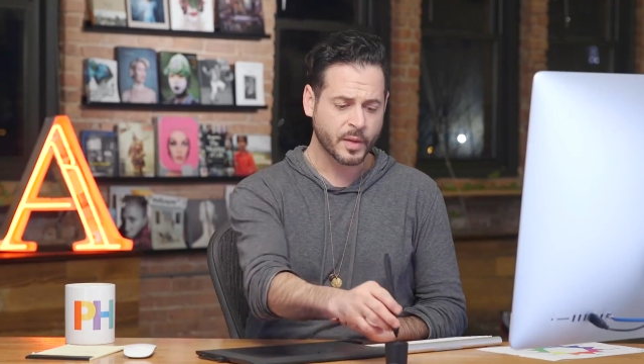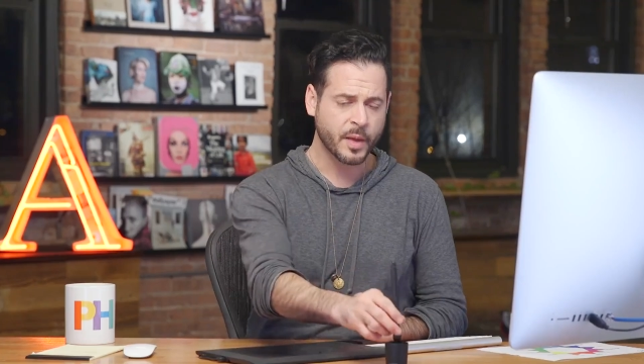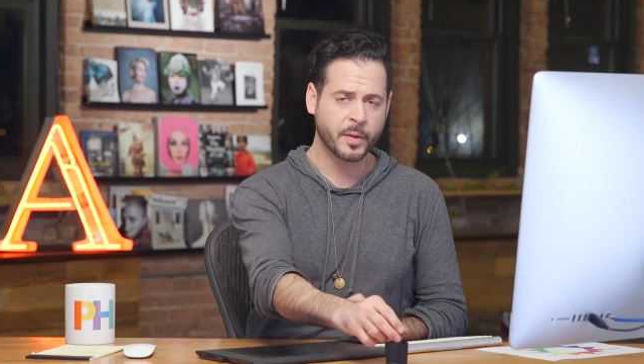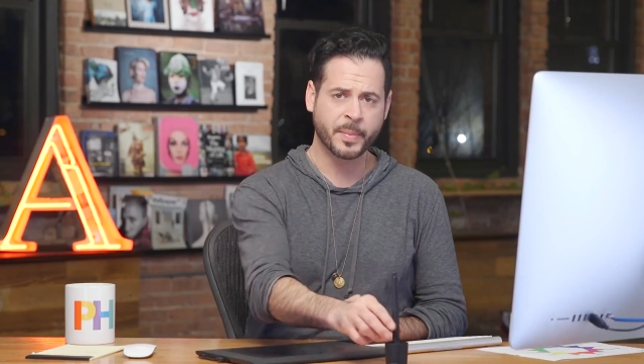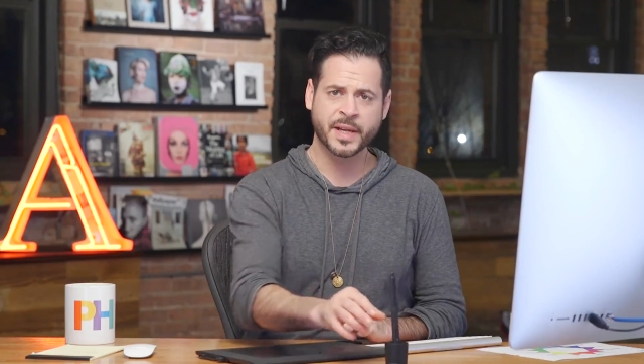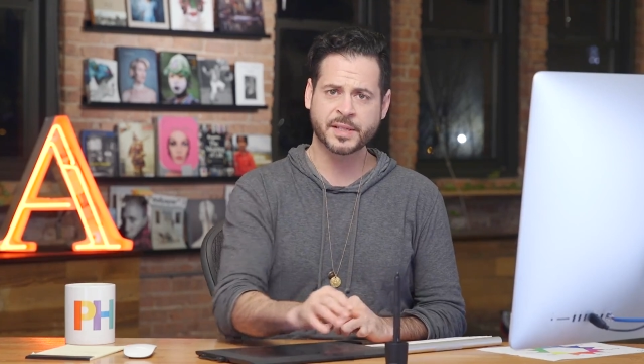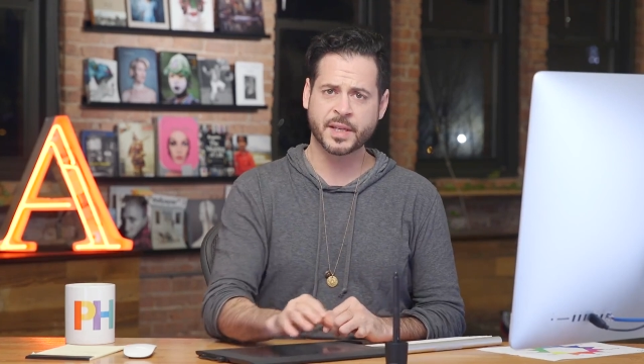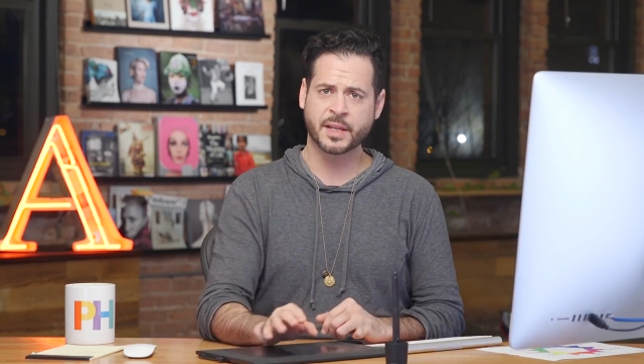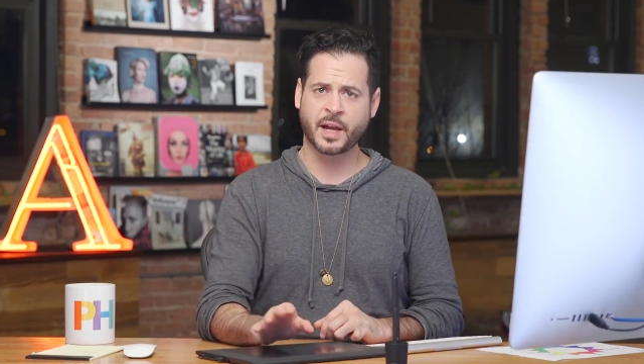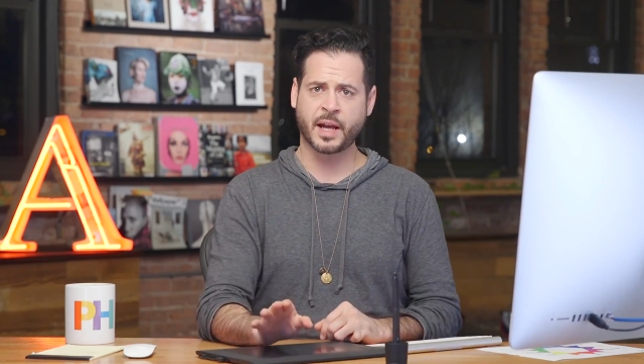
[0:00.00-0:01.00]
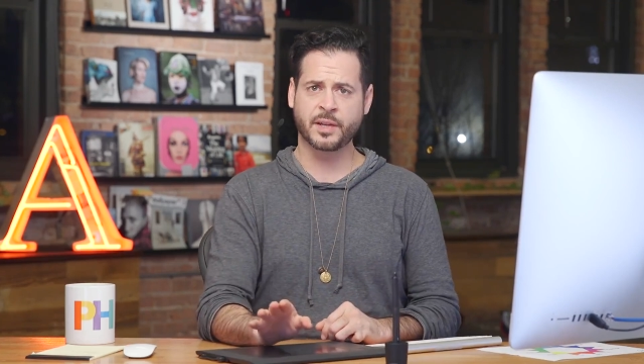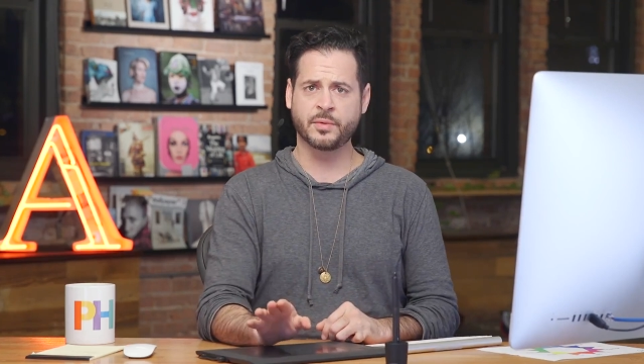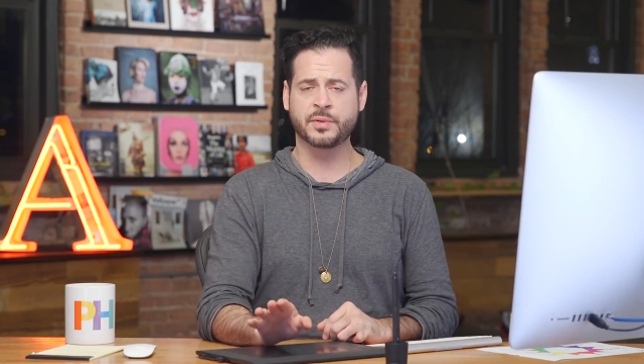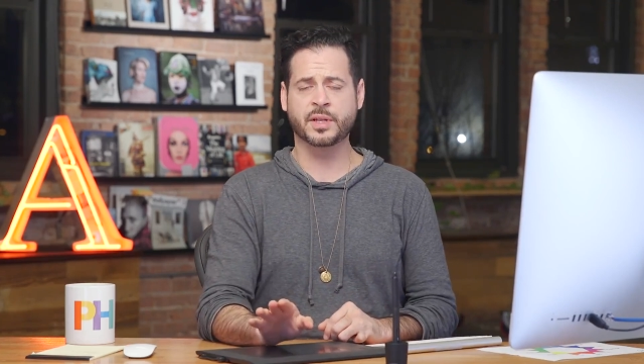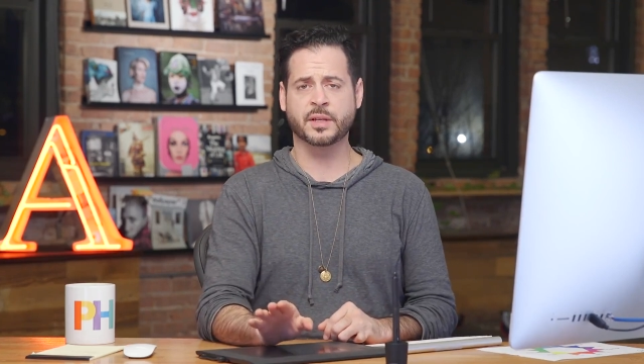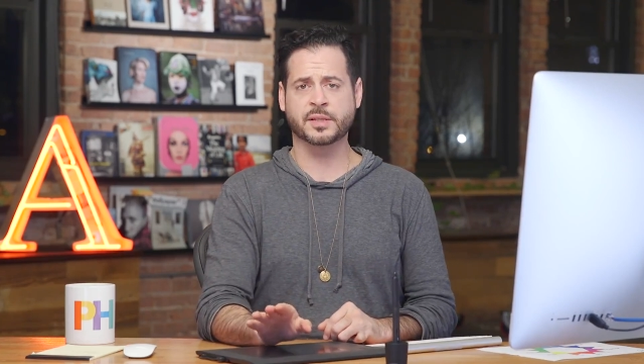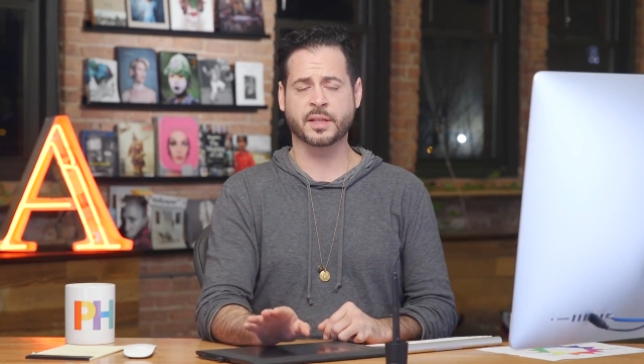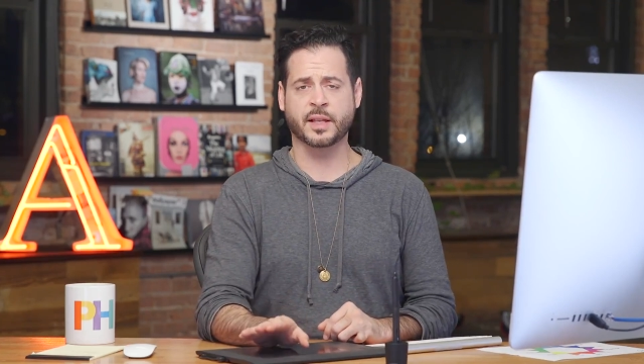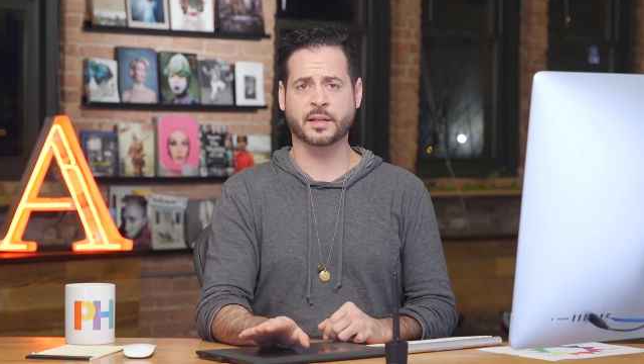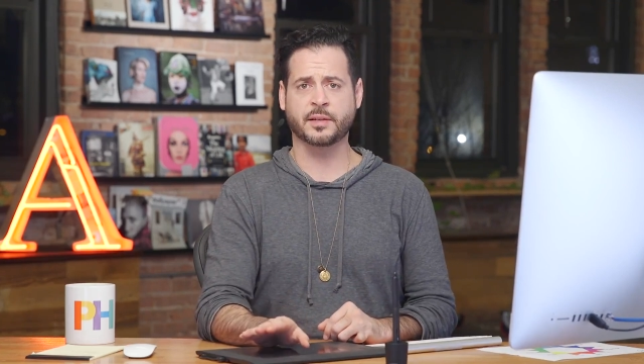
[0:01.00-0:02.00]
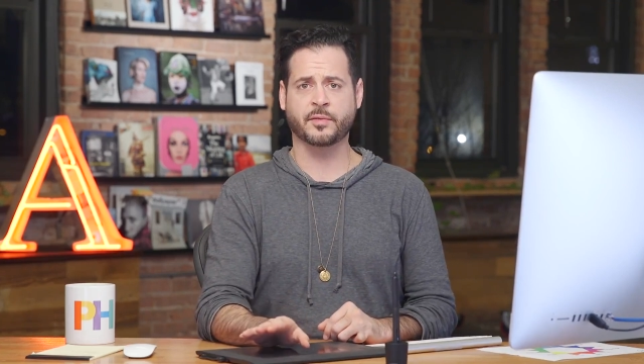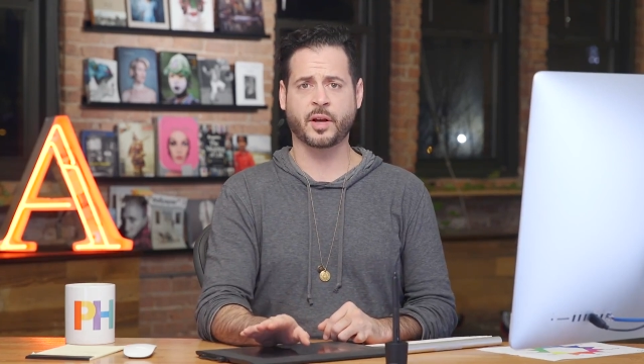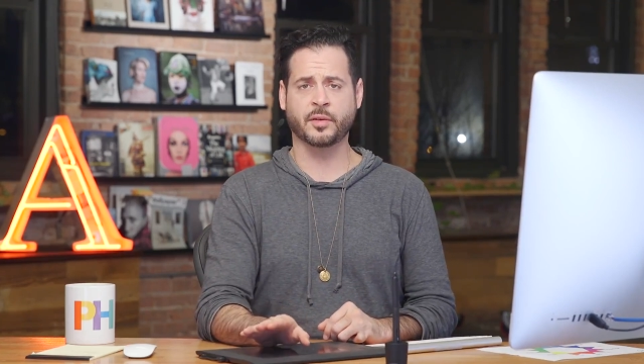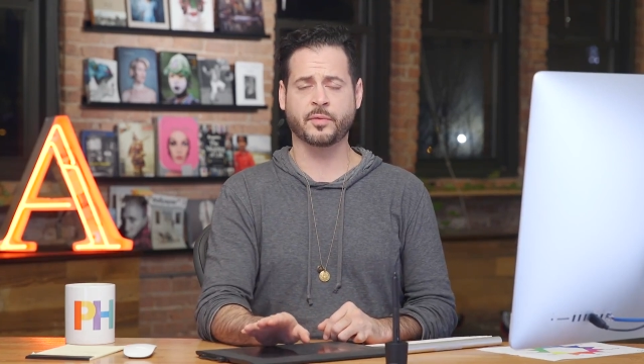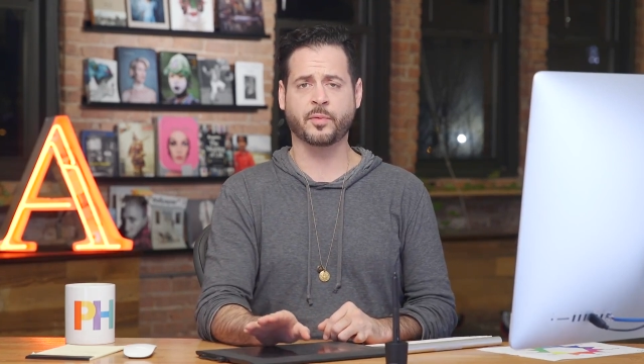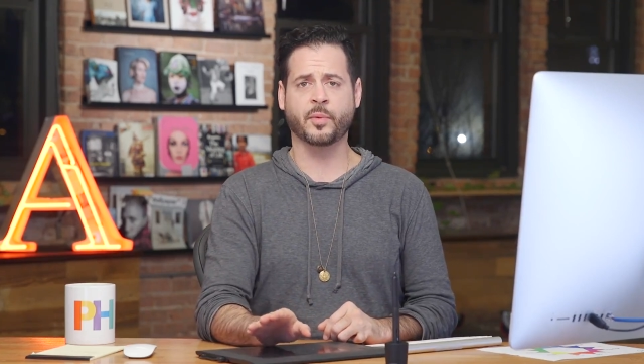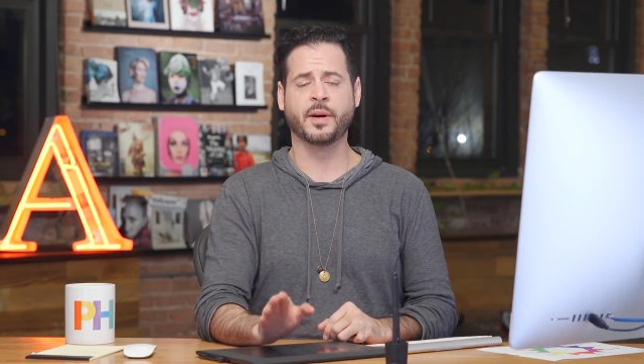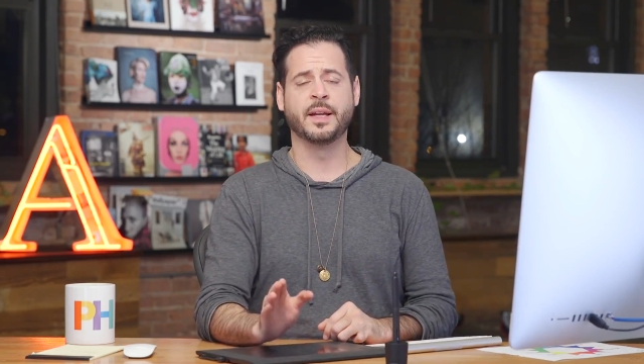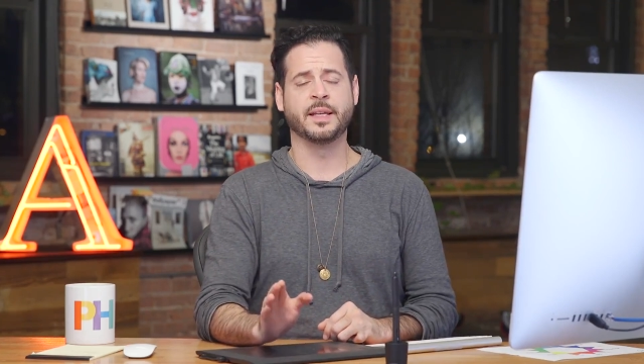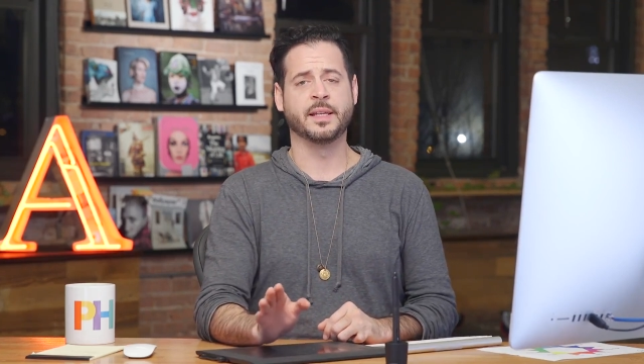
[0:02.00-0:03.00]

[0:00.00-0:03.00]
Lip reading: The biggest thing I use selective color for